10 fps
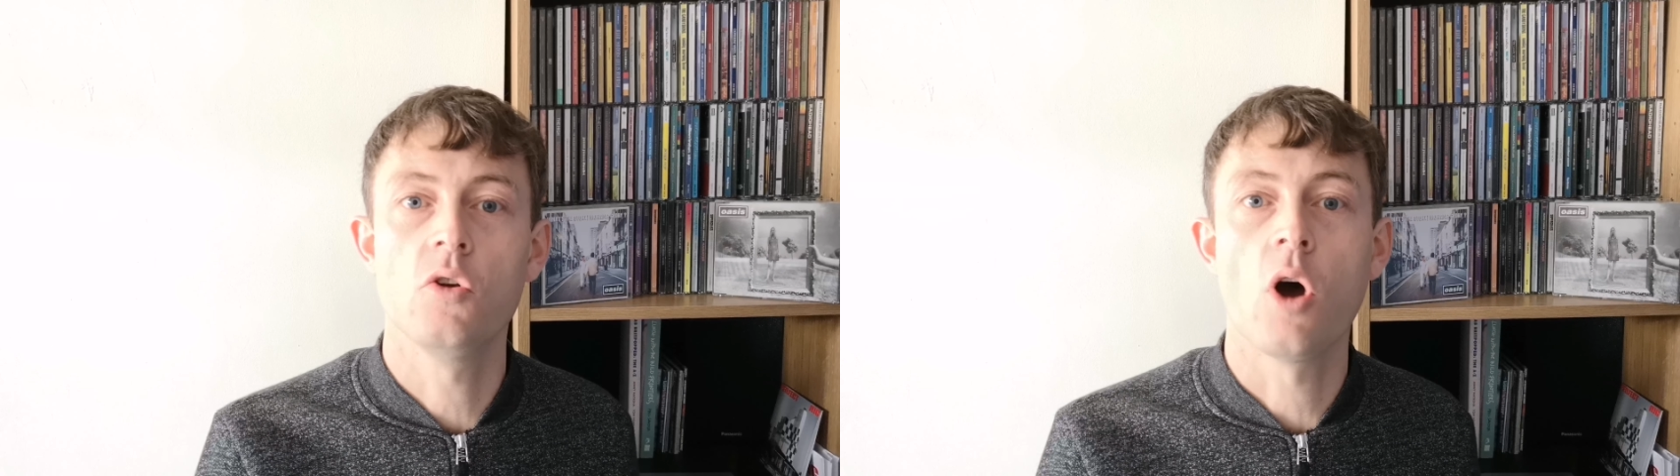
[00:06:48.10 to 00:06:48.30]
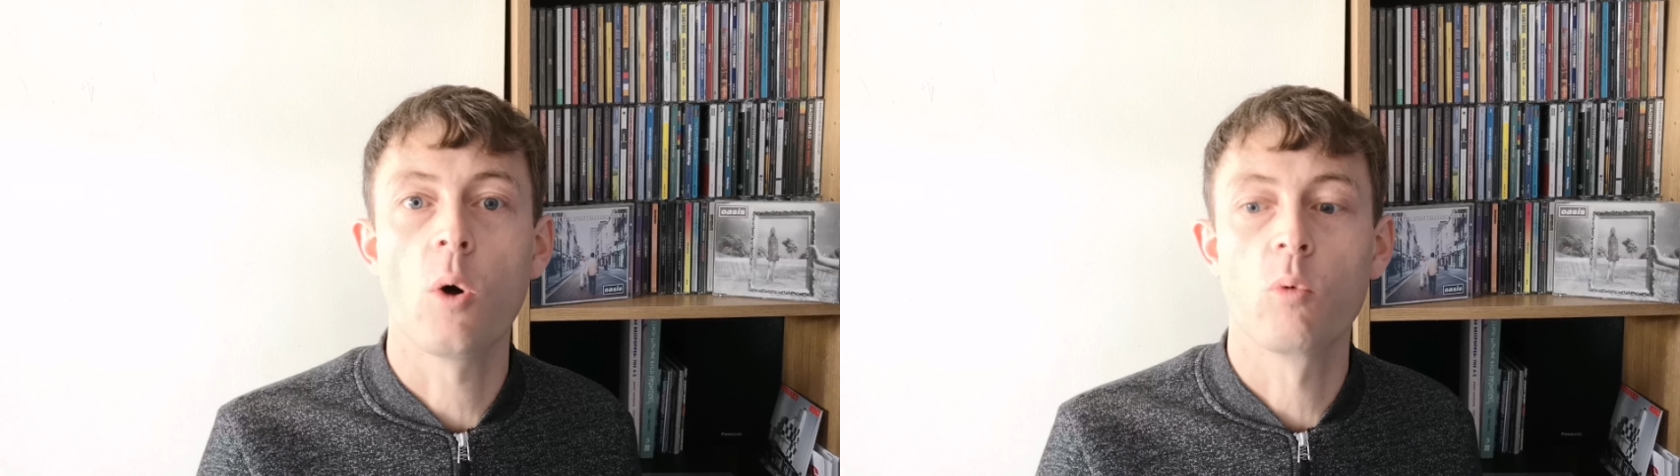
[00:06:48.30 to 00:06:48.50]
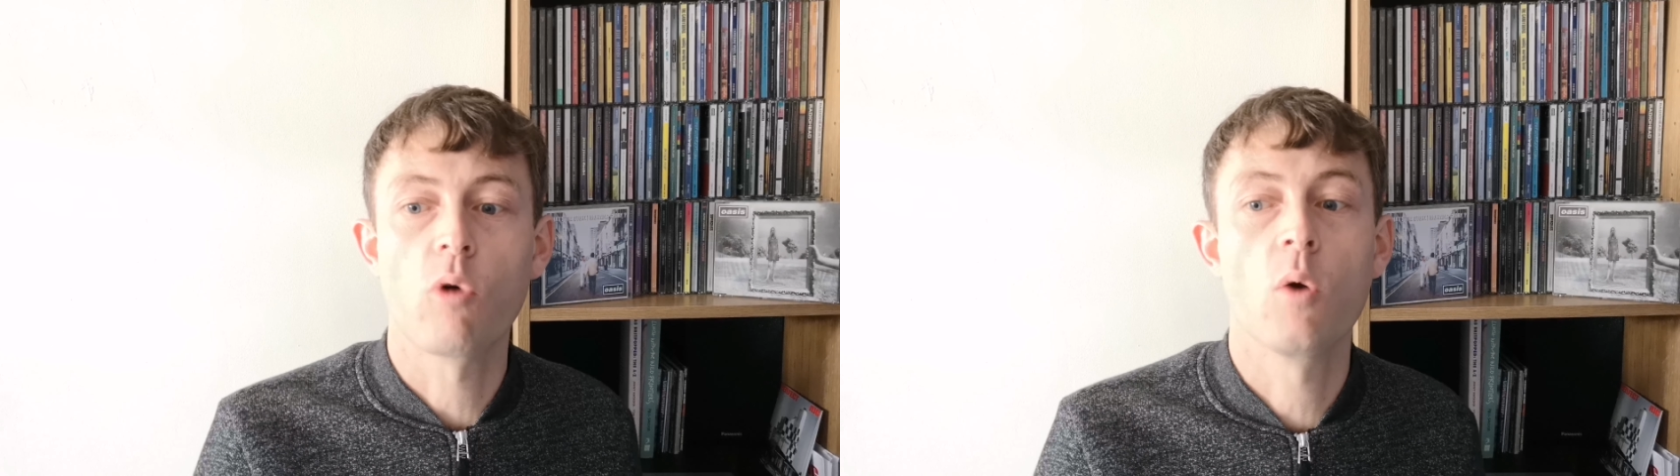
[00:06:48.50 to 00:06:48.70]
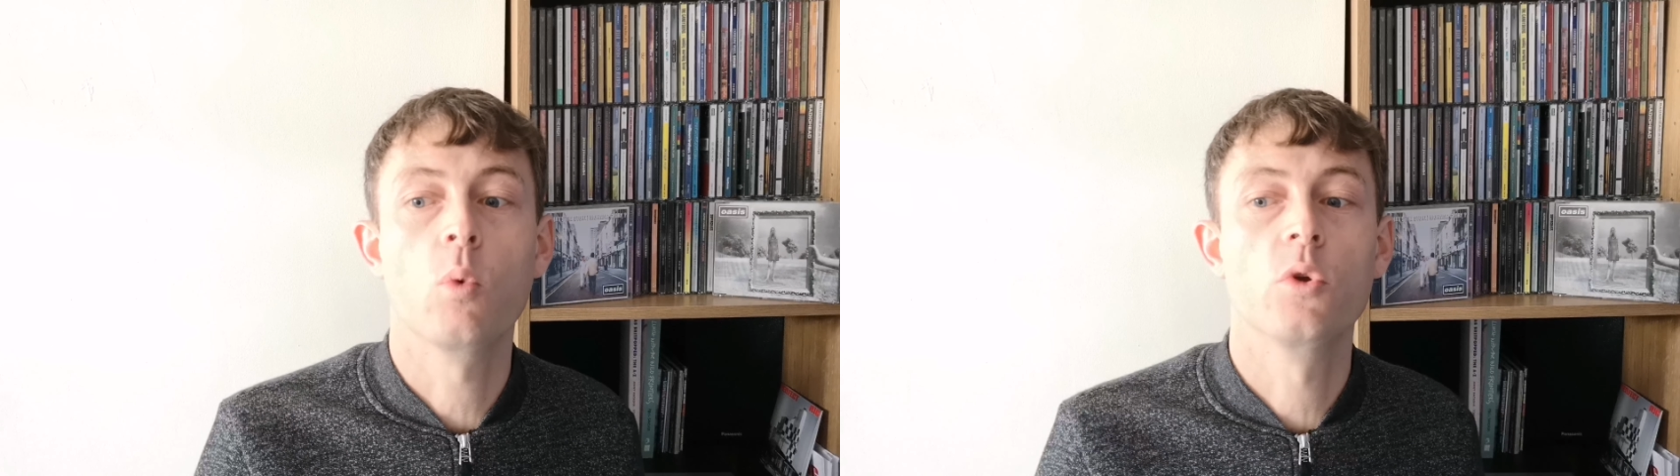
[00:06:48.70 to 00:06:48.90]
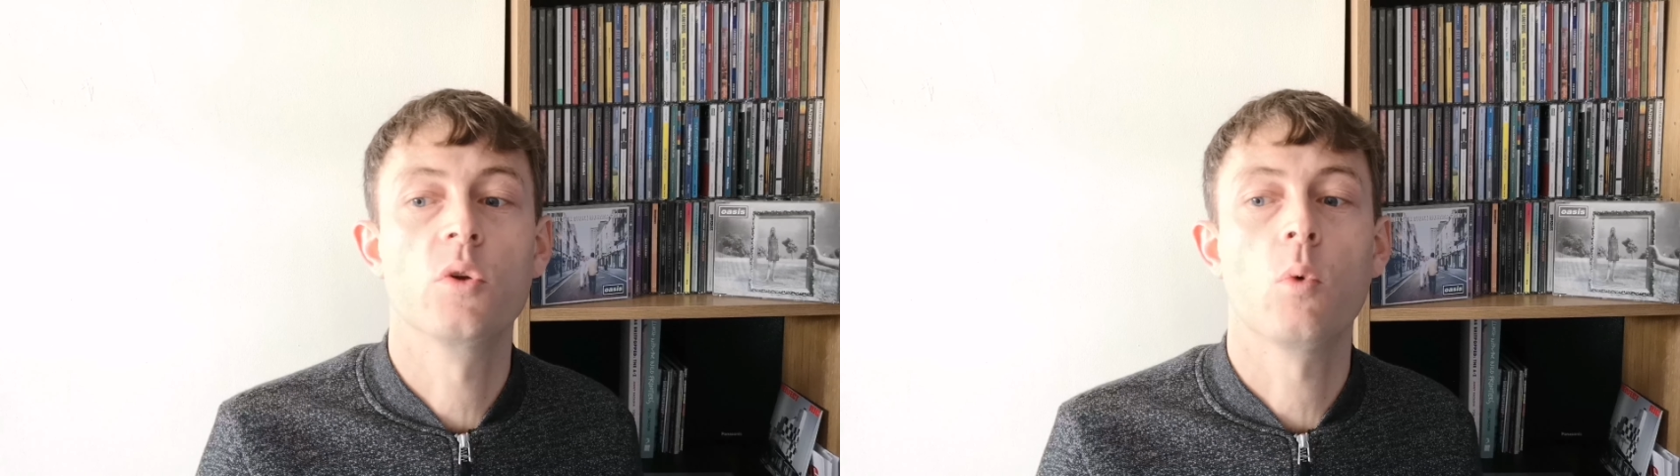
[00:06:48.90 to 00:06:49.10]
Noel wrote
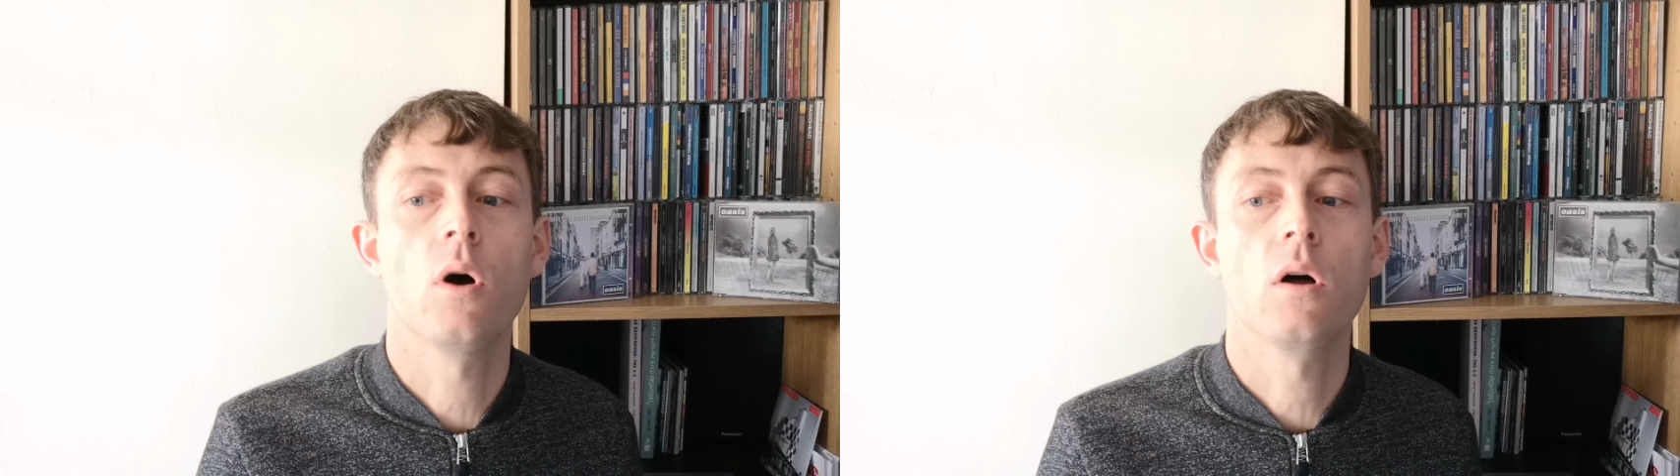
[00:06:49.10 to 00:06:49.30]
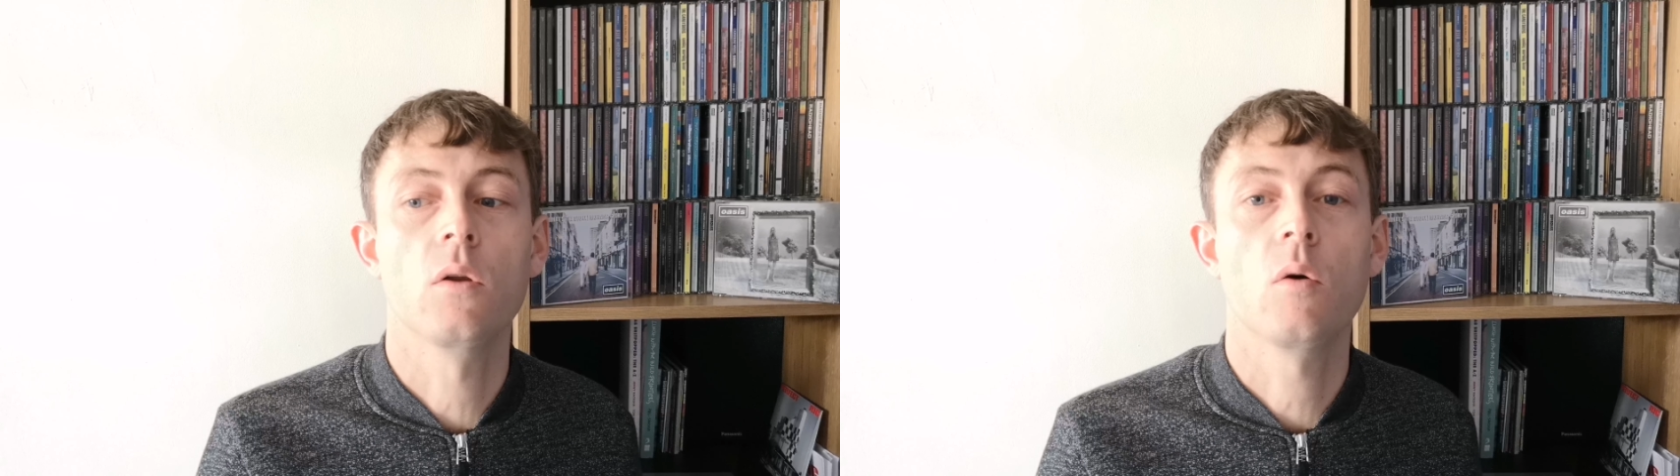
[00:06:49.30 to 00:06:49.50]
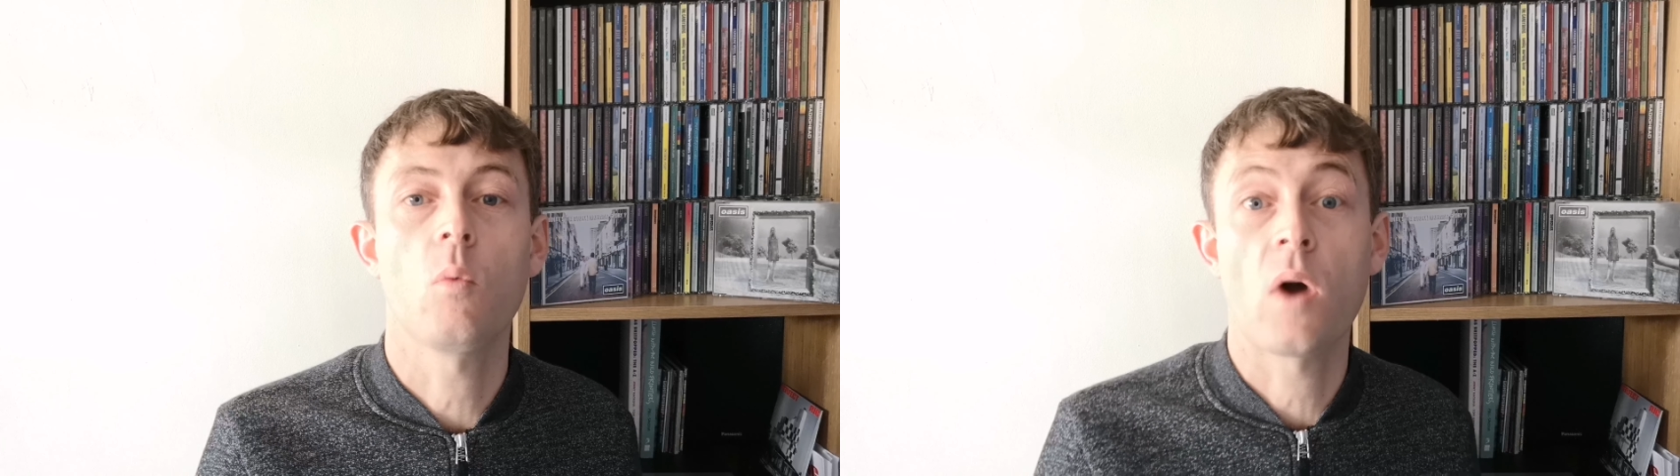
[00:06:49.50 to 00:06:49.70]
Wonderwall